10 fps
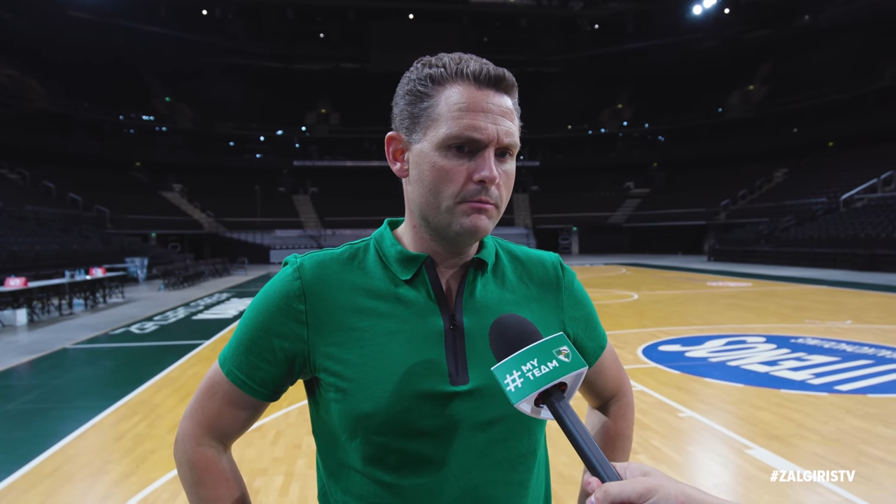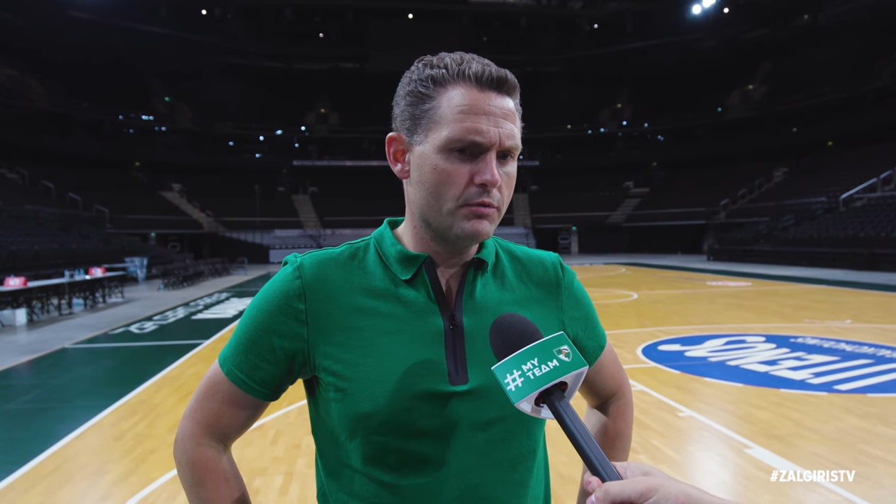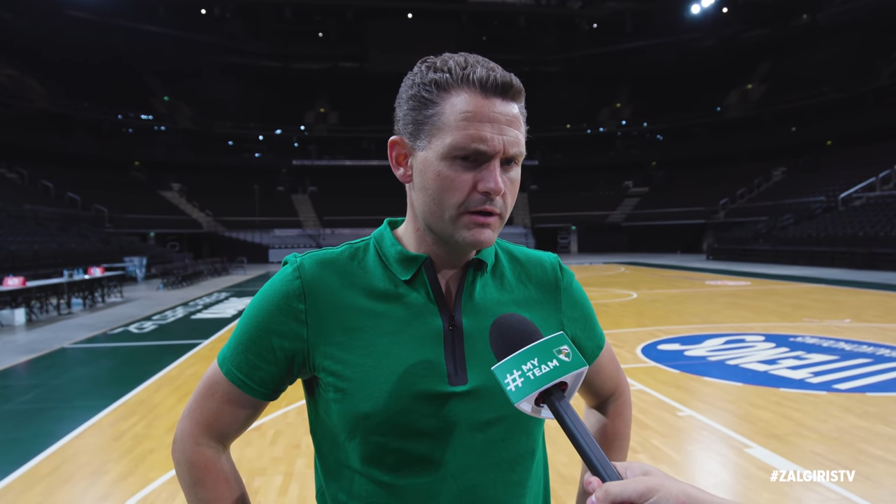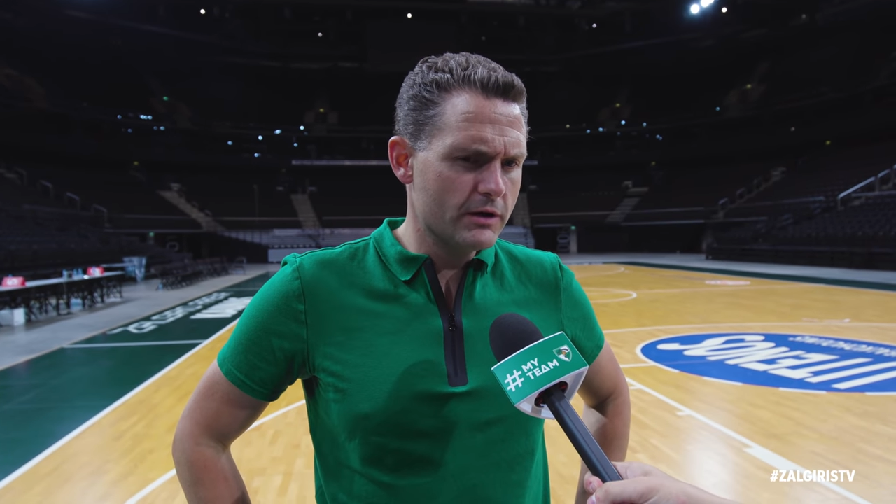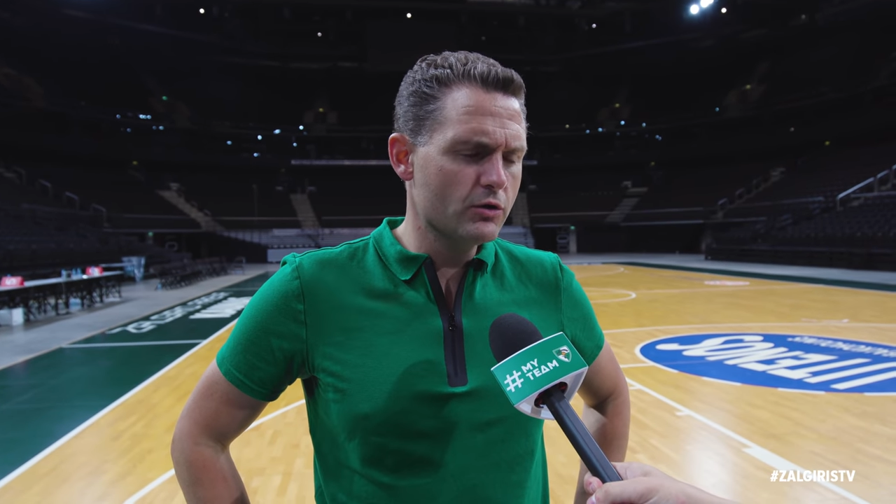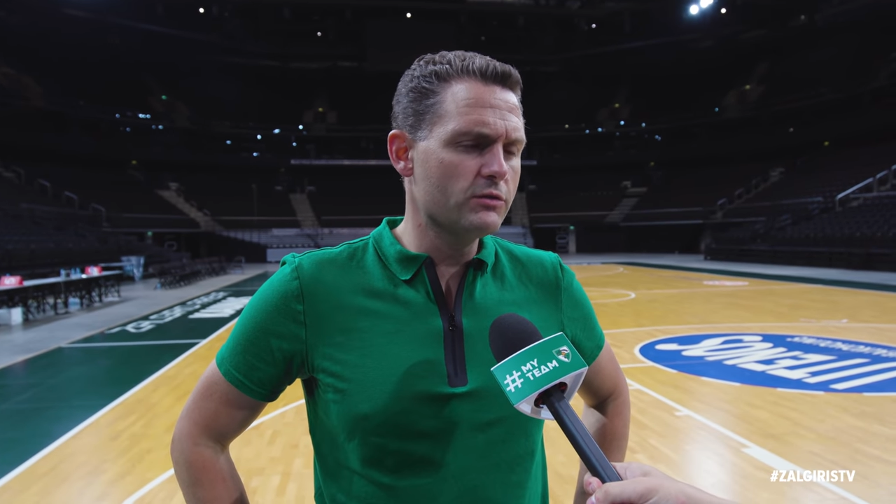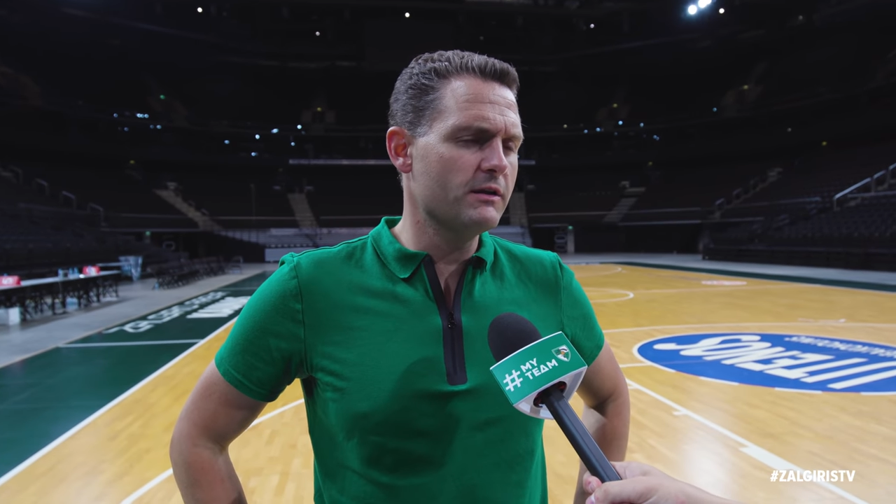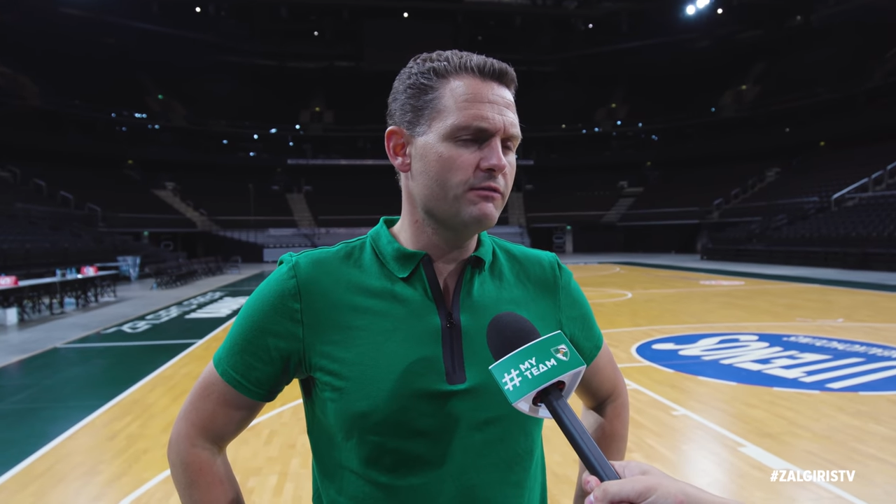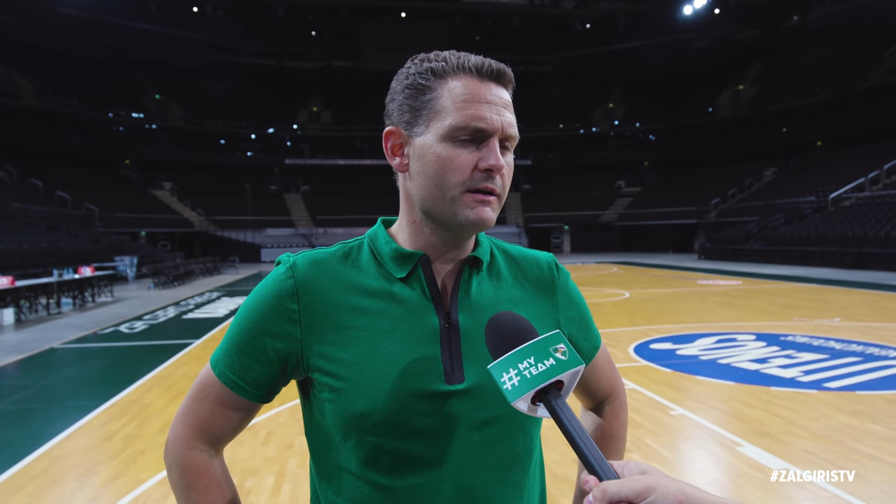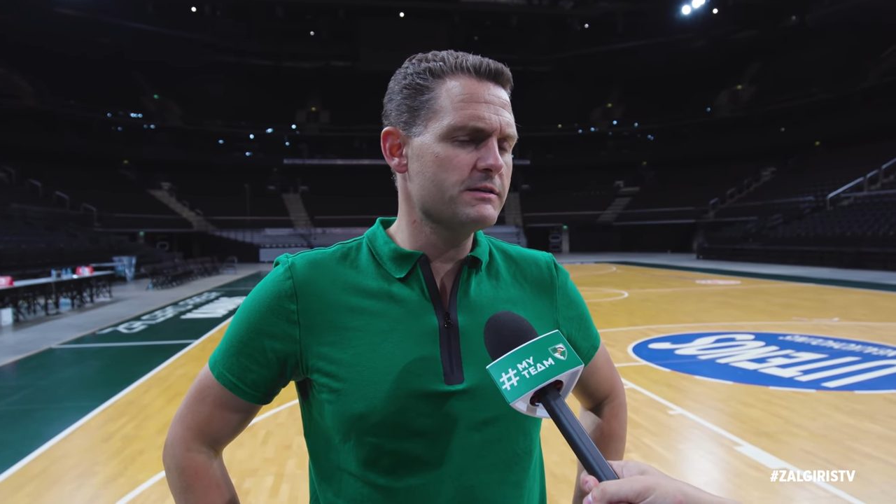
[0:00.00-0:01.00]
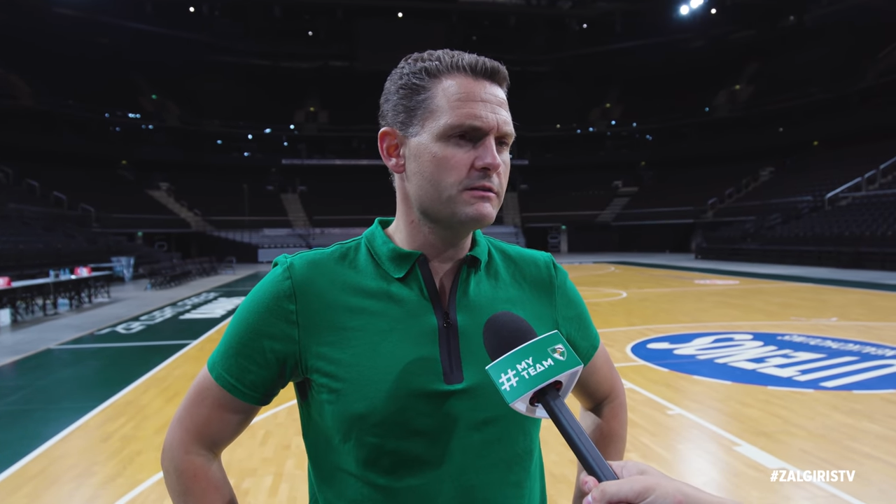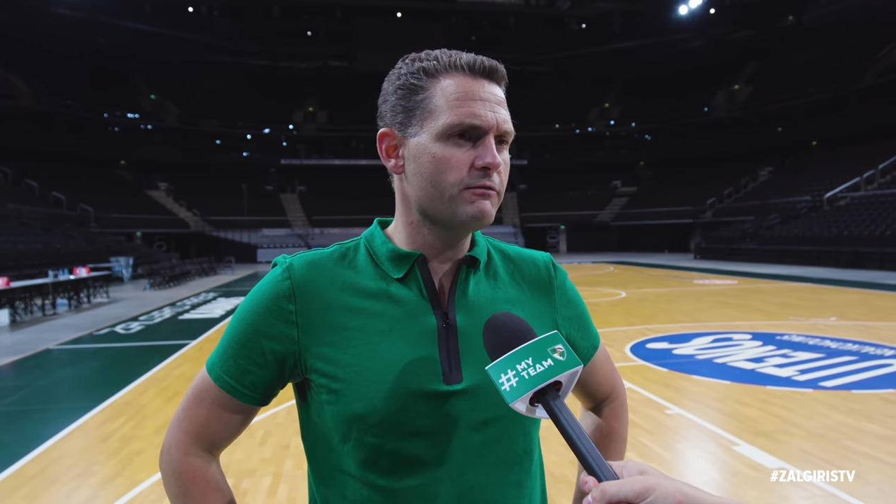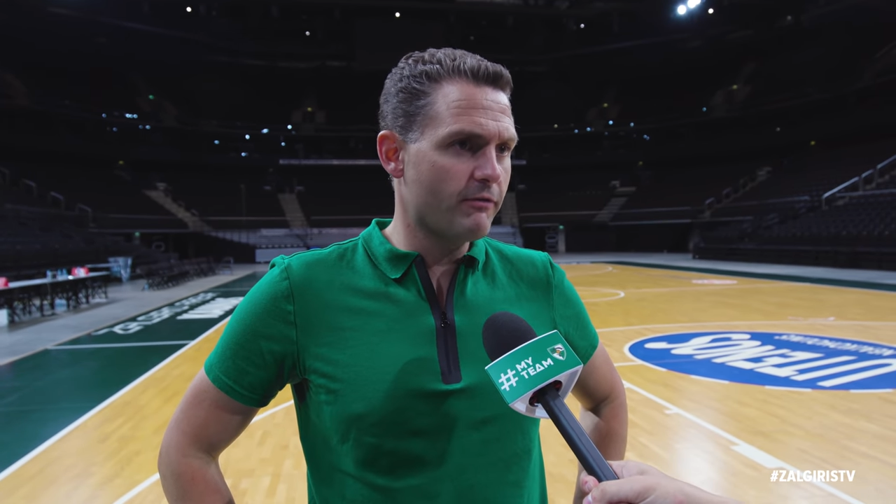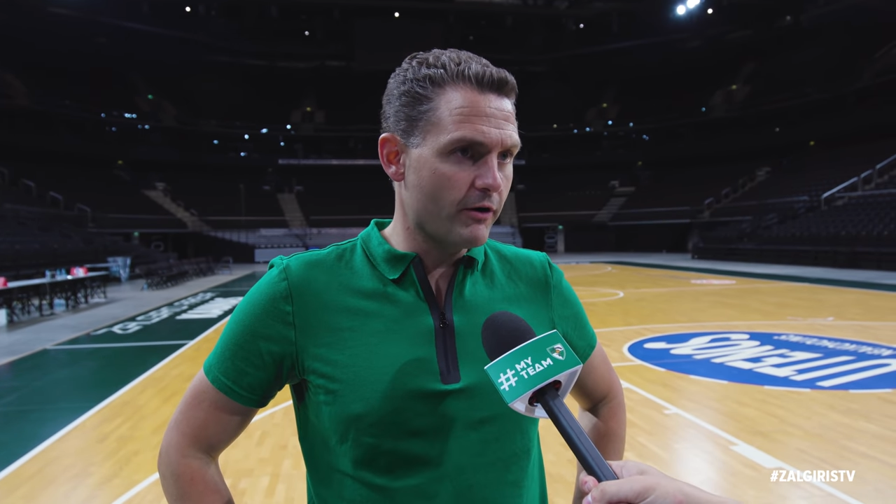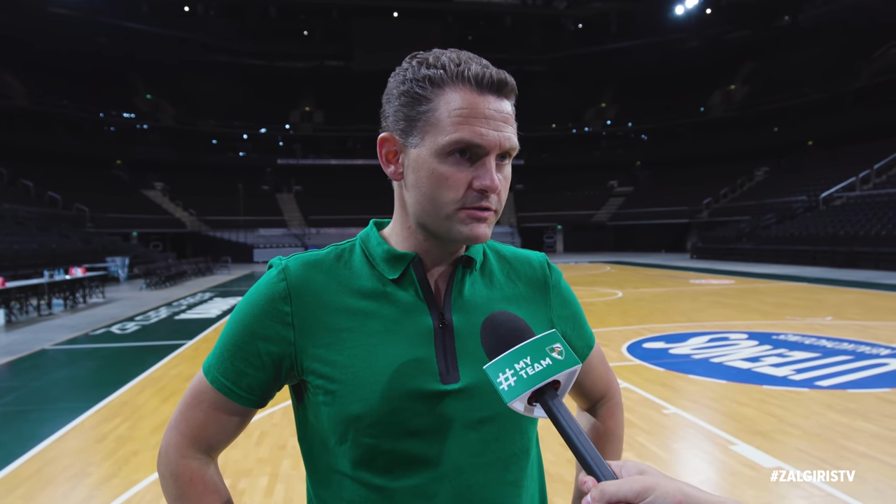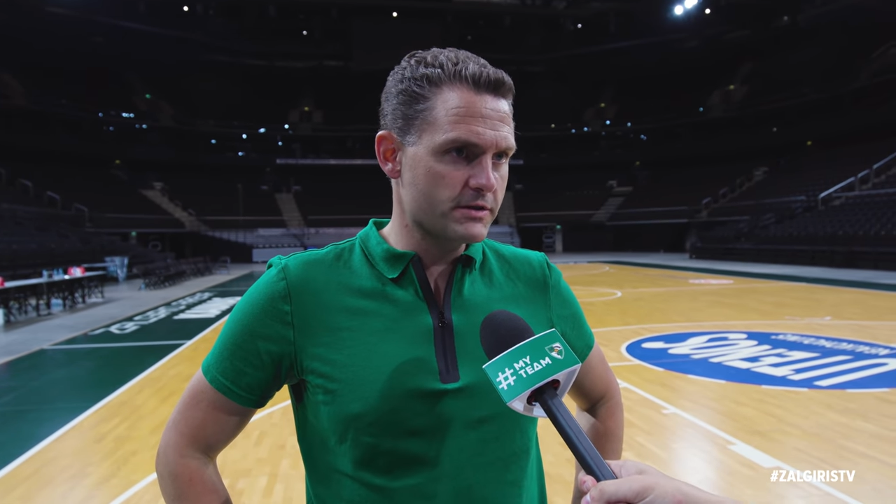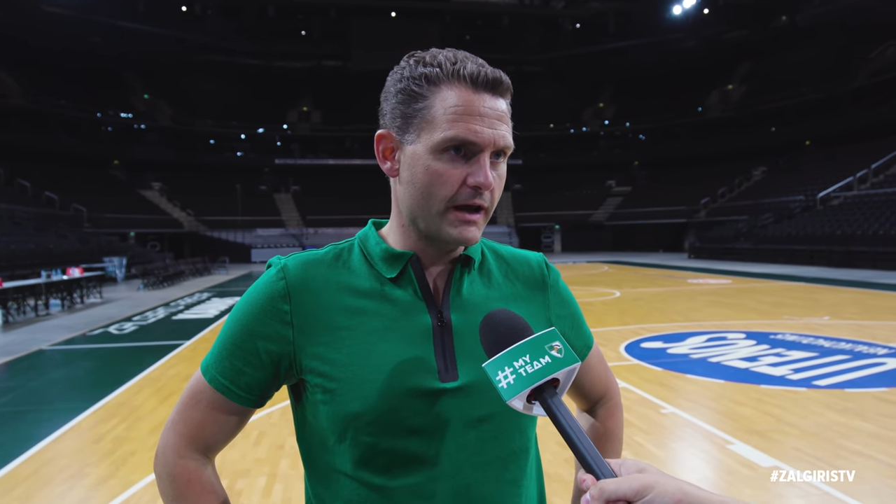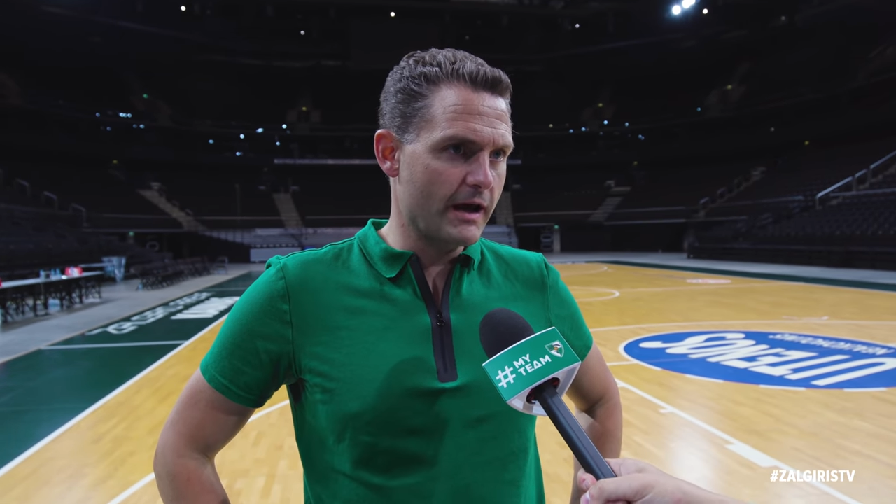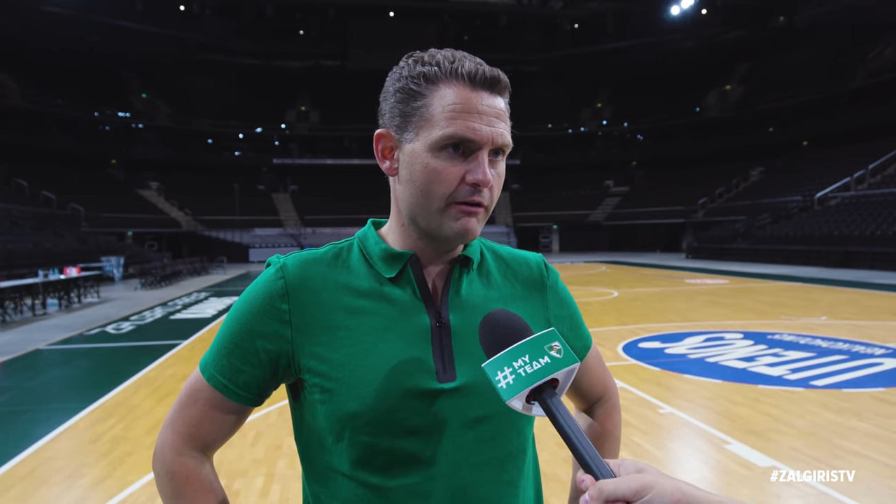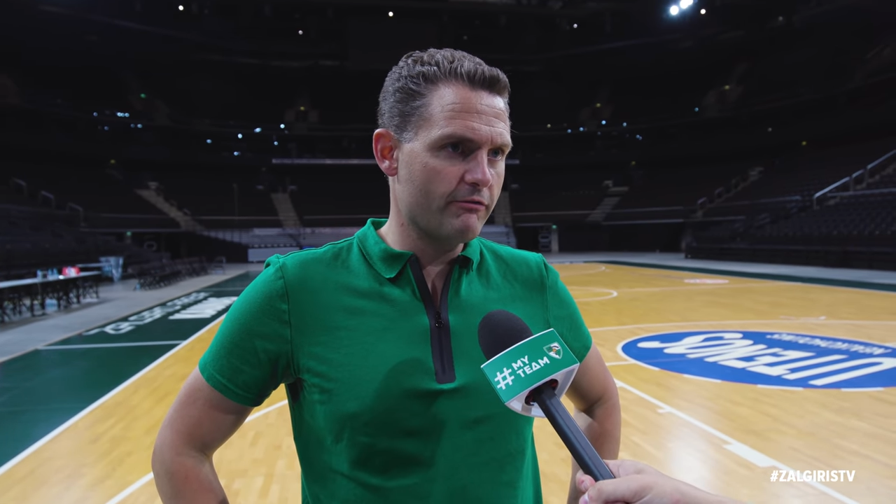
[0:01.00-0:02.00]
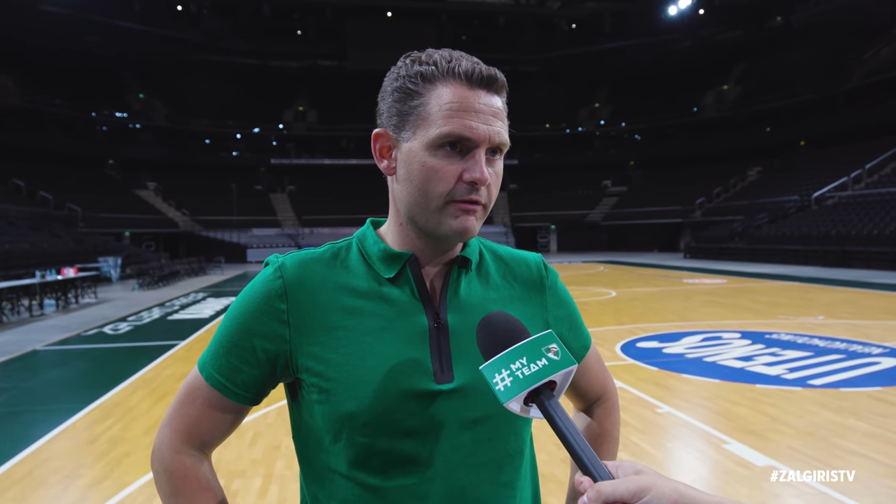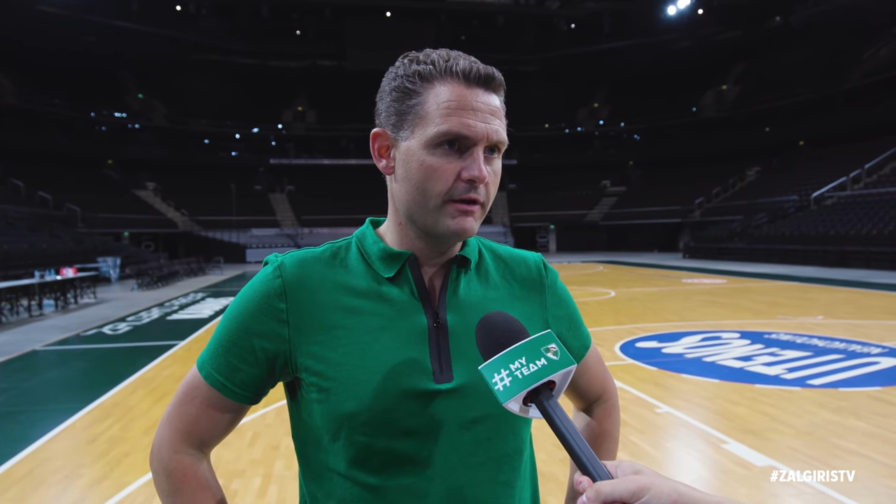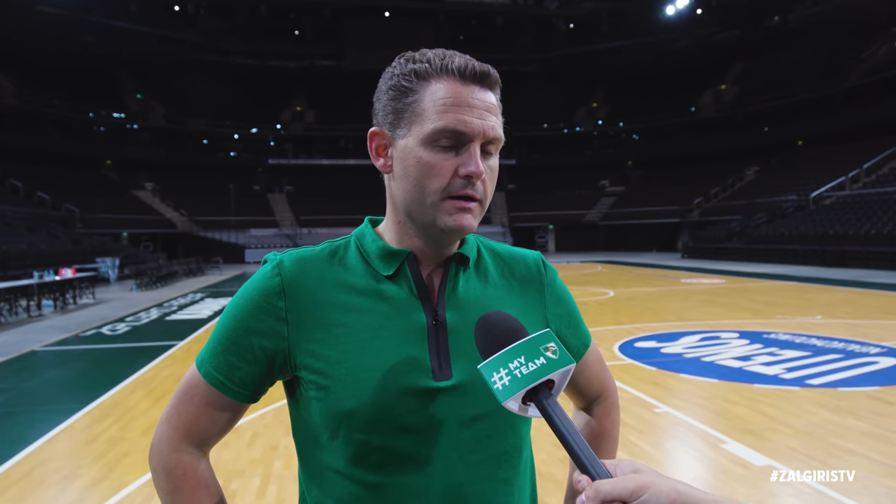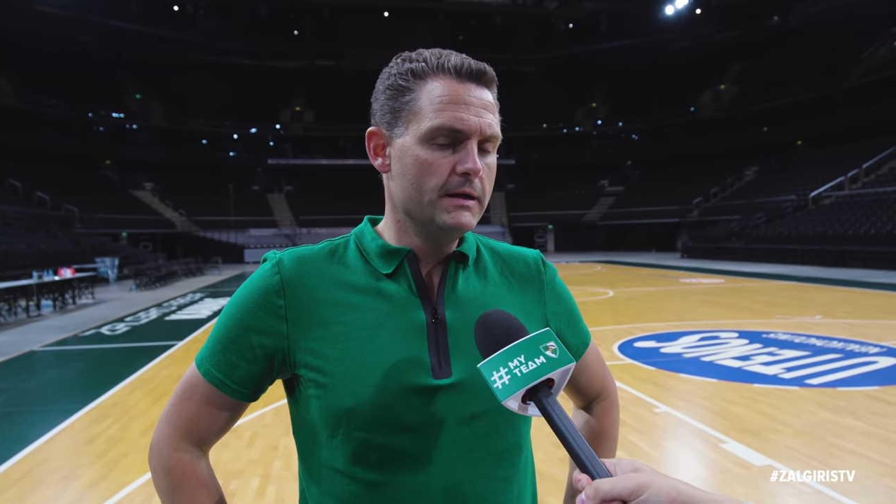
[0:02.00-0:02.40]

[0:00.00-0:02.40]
pretty good defensive first half,